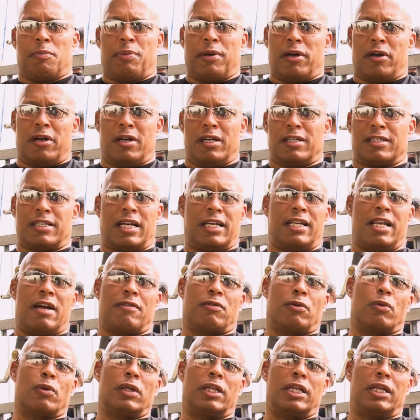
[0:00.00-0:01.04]
appearance, I
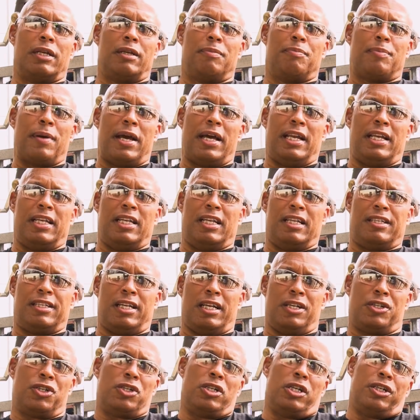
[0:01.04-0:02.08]
never really paid any
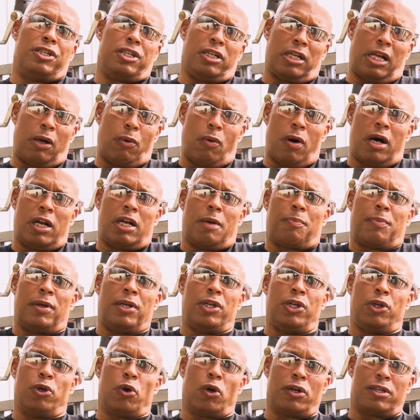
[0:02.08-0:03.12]
attention until I wound up
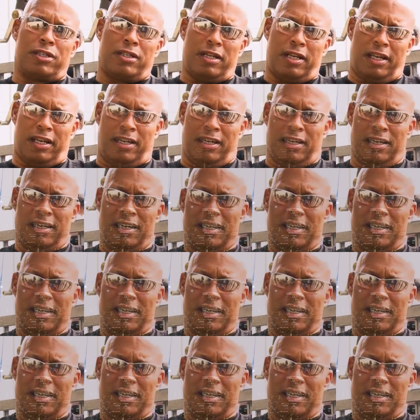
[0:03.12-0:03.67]
in New York City